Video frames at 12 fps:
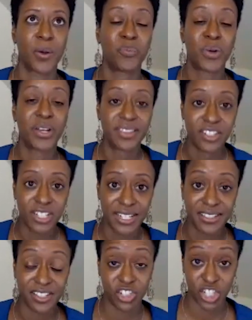But that need
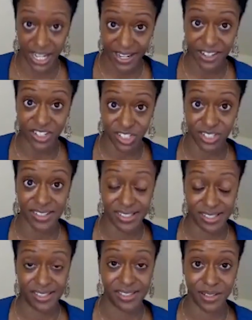to change
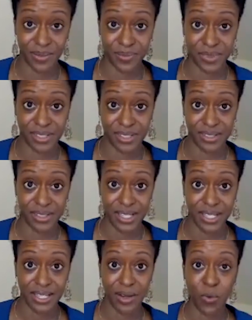systems
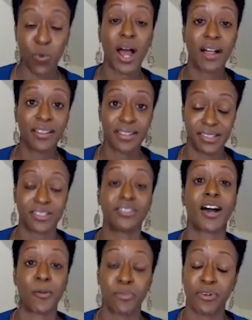while it's still
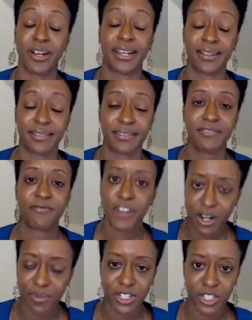operating
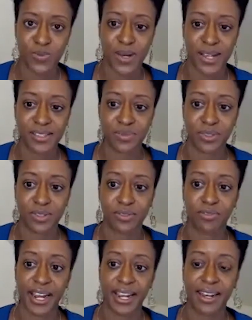very much as possible,
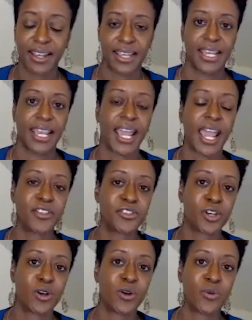right? And
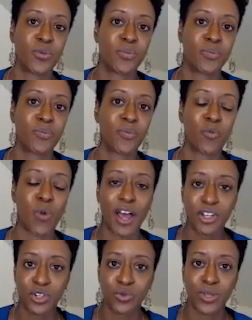so how
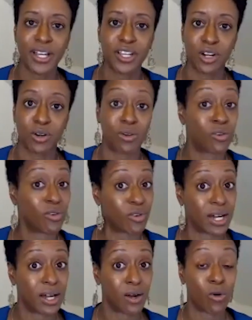do you let go
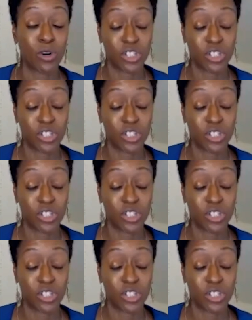or